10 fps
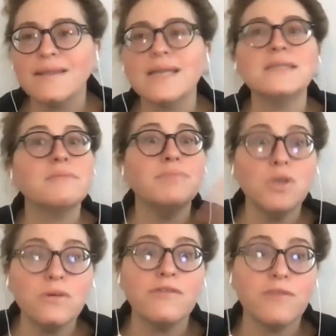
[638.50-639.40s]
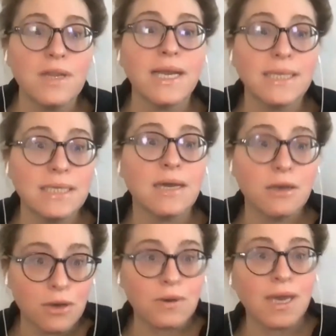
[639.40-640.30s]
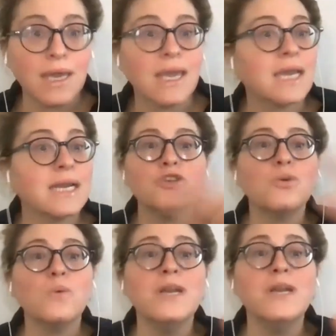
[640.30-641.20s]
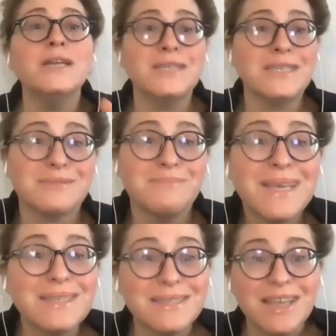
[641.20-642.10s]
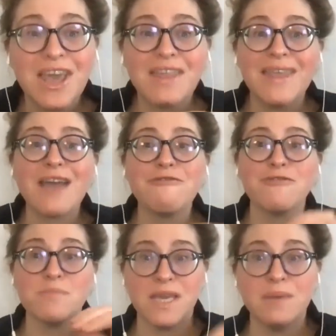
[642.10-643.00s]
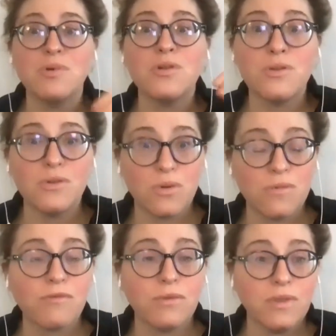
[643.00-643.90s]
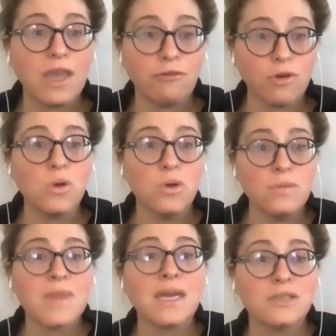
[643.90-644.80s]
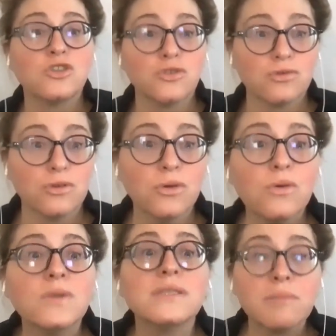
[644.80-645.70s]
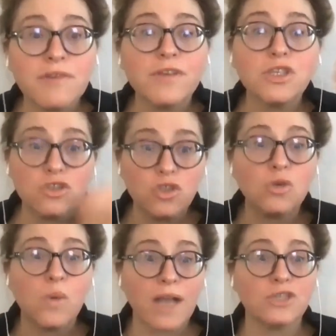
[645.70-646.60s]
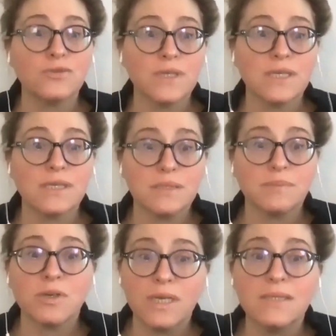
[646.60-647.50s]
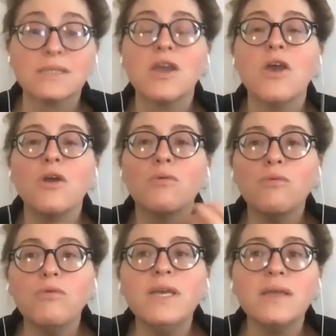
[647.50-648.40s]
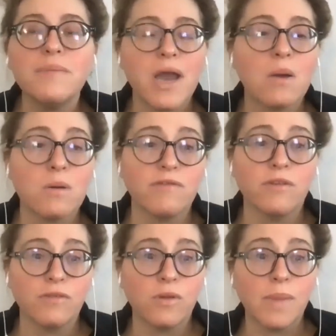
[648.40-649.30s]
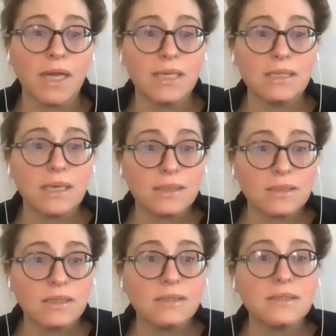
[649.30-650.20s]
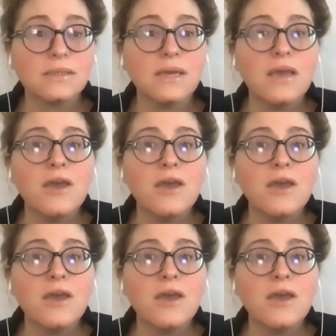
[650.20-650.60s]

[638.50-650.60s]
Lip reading: That's a beautiful idea. Okay. And I don't want to dismiss that for people like for whom that is true. Some of us do actually experience really powerful full bodied yeses.